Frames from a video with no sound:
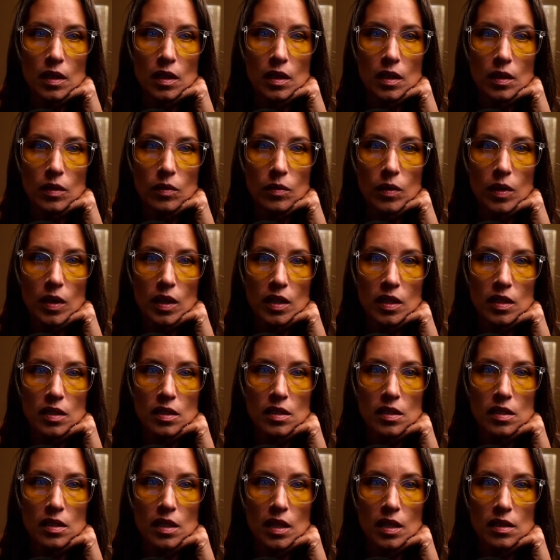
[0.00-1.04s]

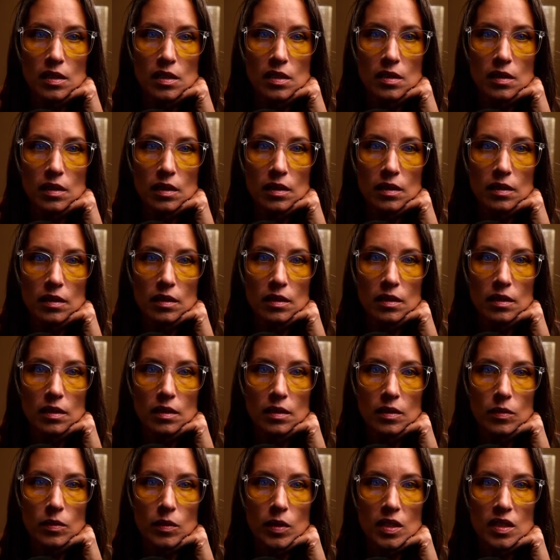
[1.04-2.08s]

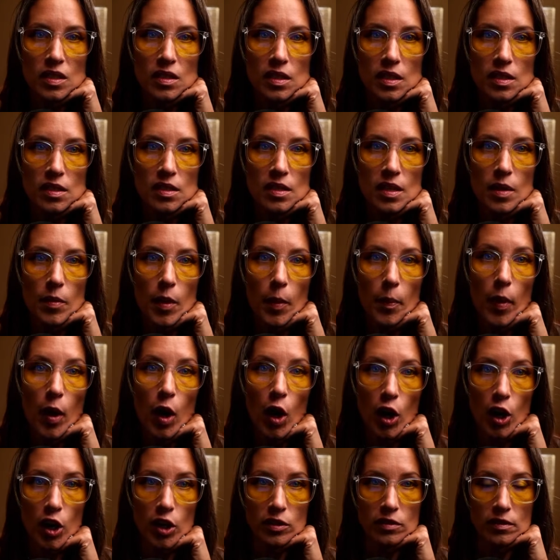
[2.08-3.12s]
What sets them
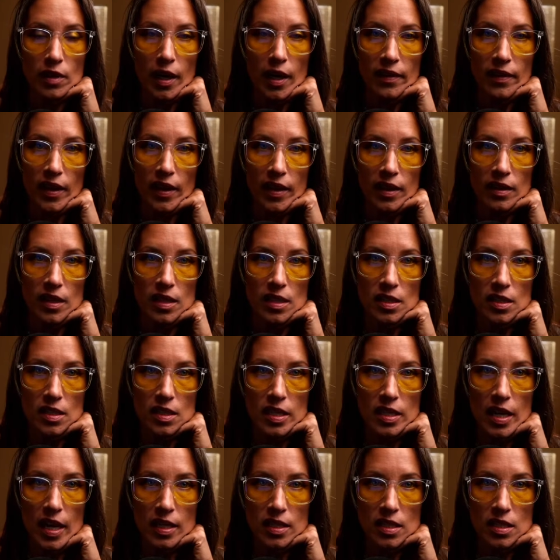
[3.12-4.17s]
apart. I like this.
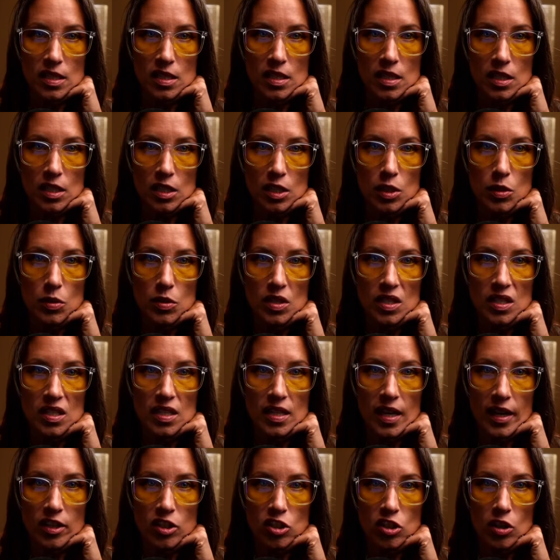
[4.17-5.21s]
Test uses
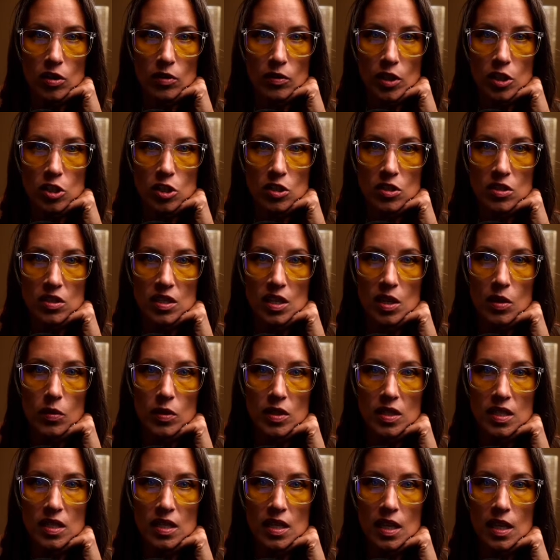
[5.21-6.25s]
next generation
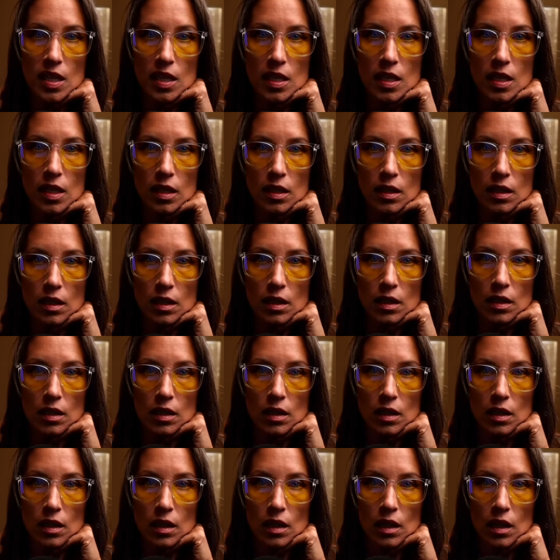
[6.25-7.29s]
sequencing
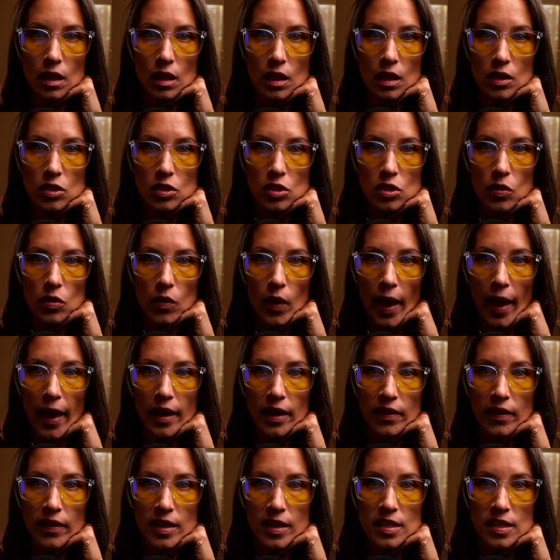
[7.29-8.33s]
to
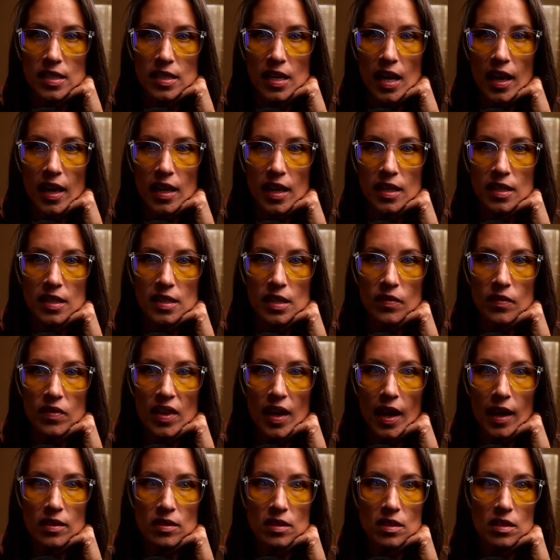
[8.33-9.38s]
analyze tens of
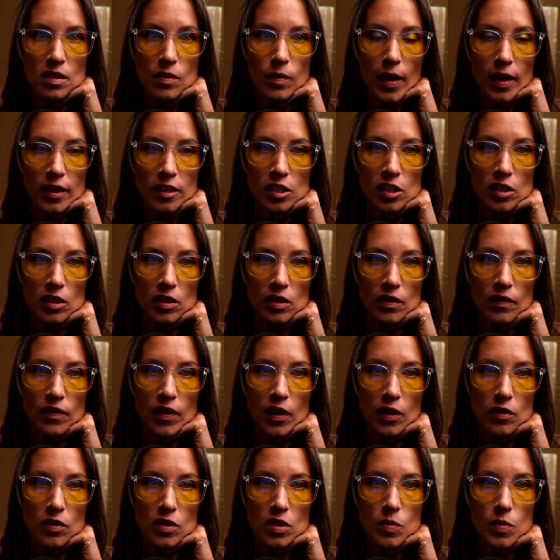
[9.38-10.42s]
thousands of bacterial and
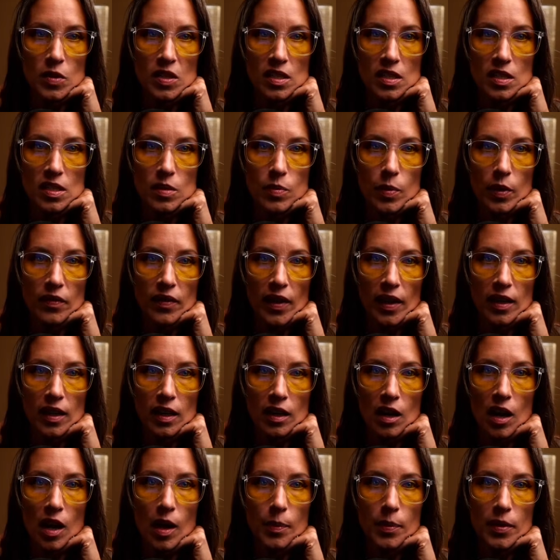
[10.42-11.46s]
fungal species, providing a
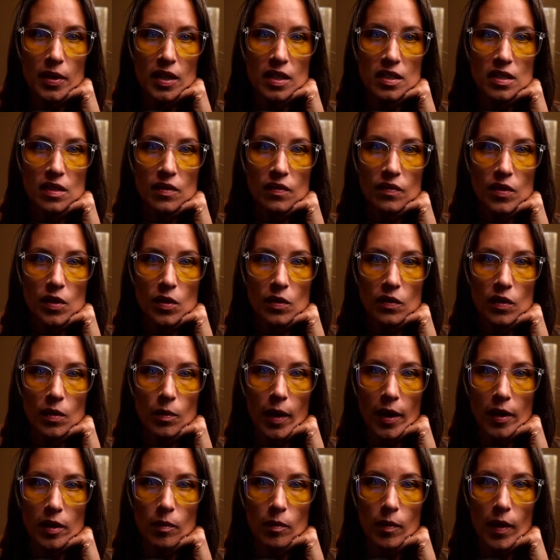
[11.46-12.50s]
comprehensive view of your
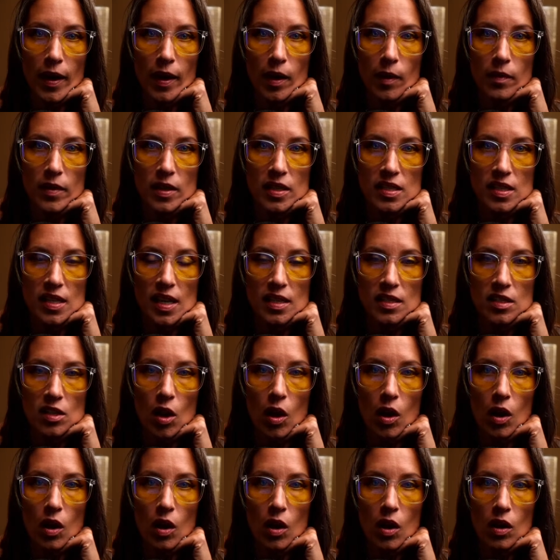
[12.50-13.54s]
microbiome. This test
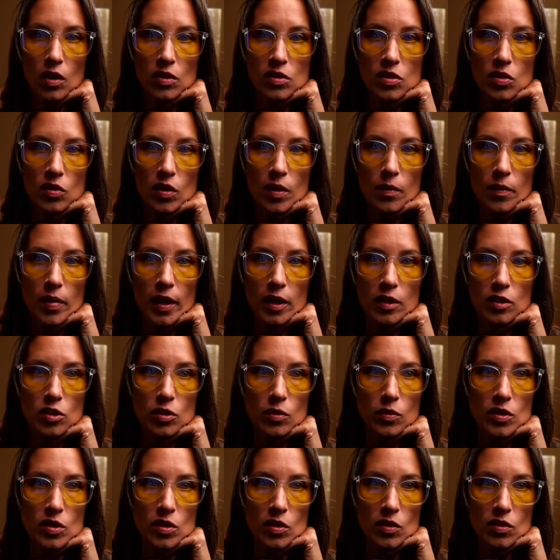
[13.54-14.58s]
also compares your
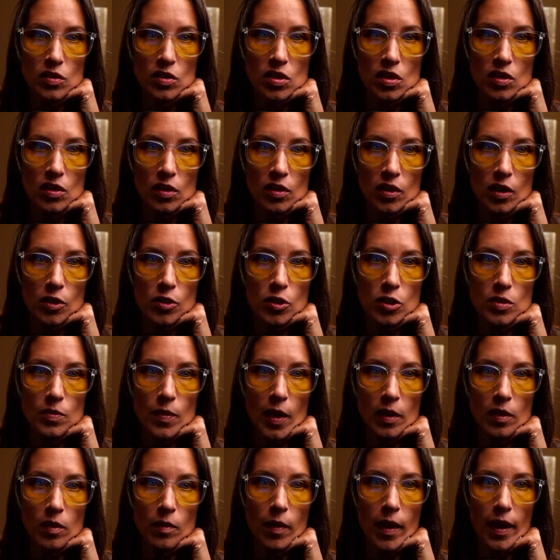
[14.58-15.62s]
results to the largest
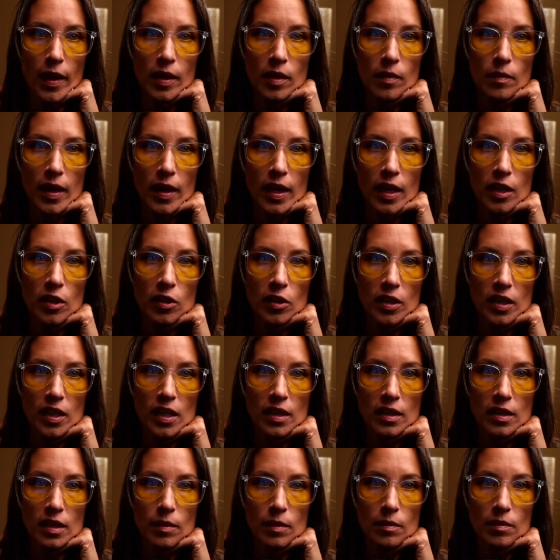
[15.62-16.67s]
microbiome
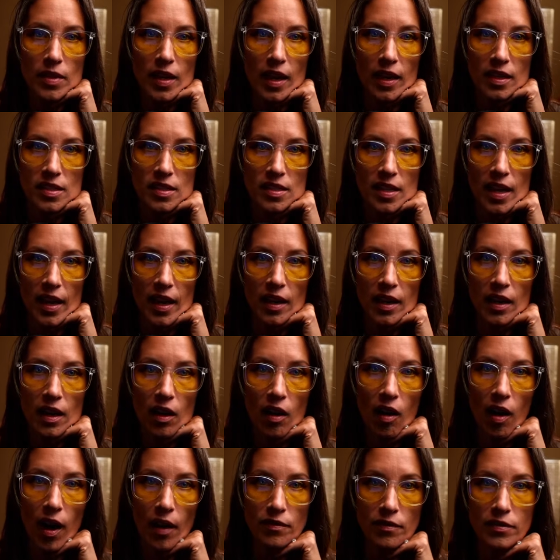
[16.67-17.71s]
interkingdom data set,
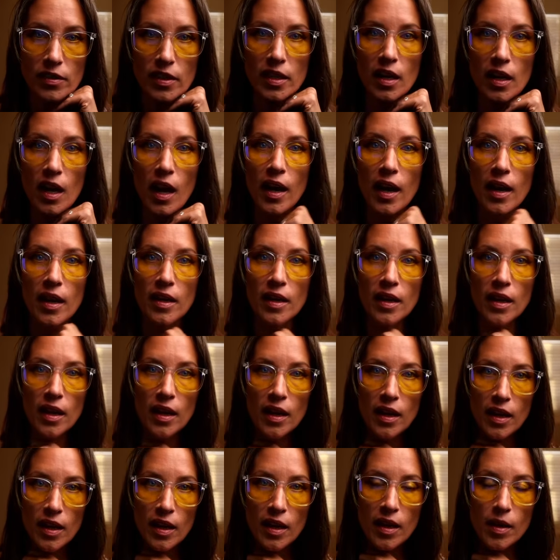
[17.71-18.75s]
offering
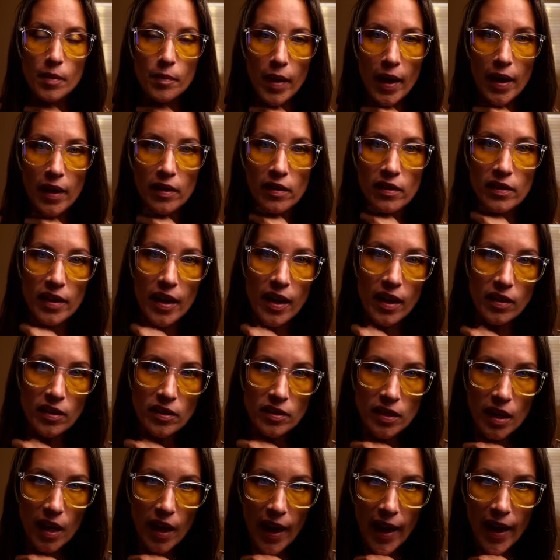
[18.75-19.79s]

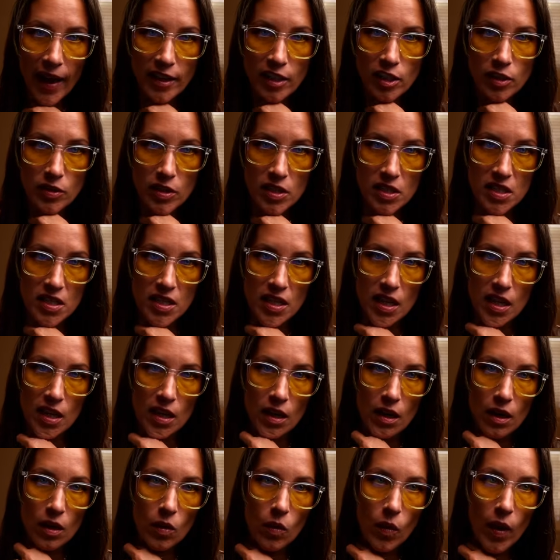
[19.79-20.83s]
unparalleled accuracy.
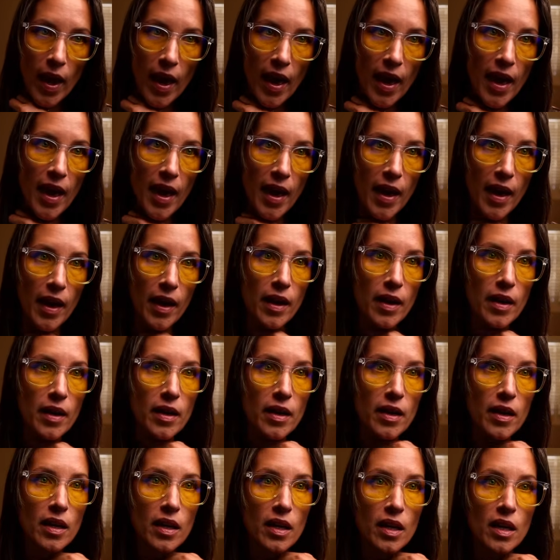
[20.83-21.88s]
Okay.
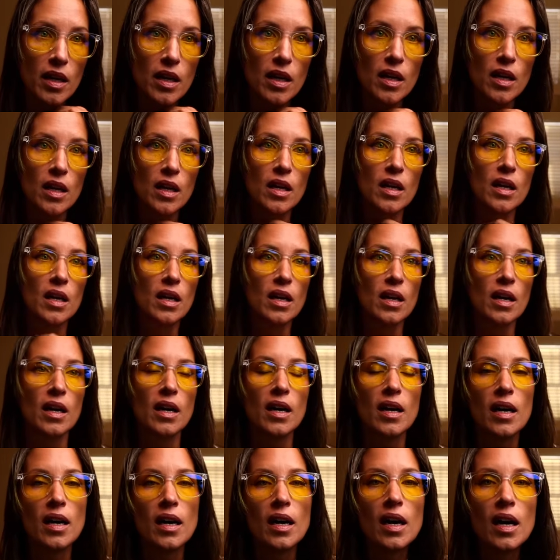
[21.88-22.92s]

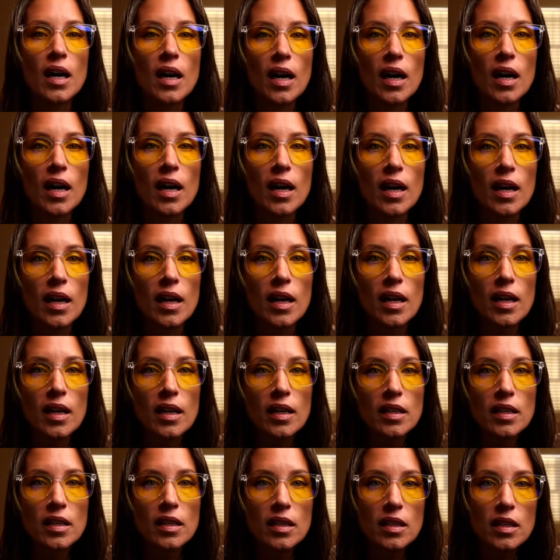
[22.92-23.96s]
That's
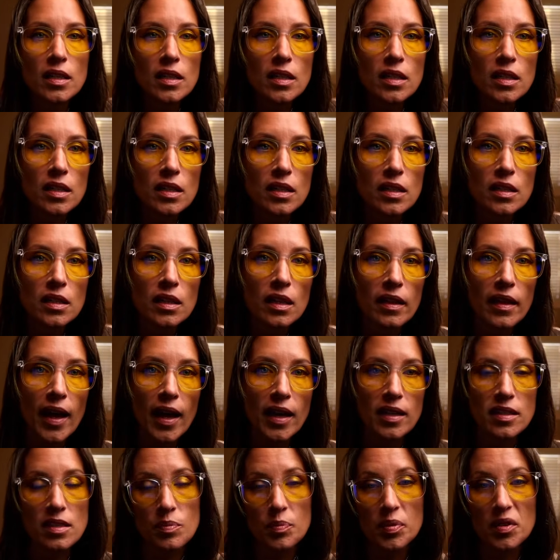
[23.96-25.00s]

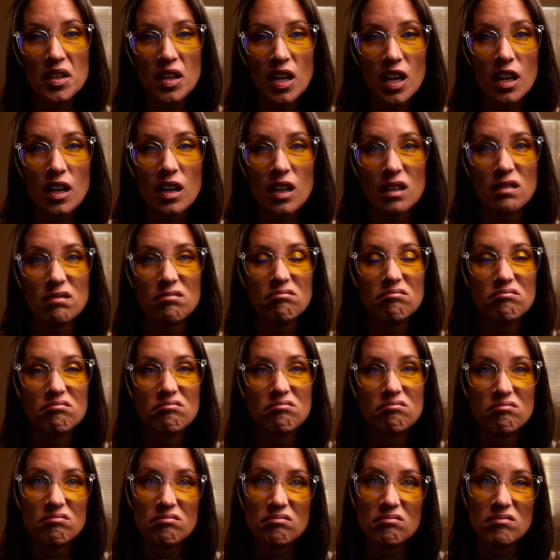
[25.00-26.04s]
pretty good,
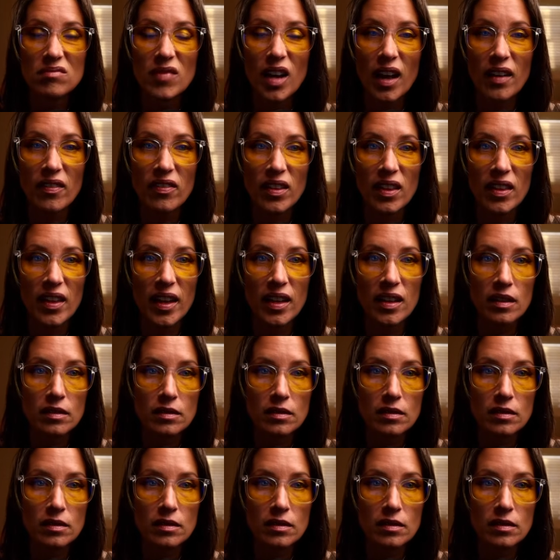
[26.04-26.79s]
I feel like.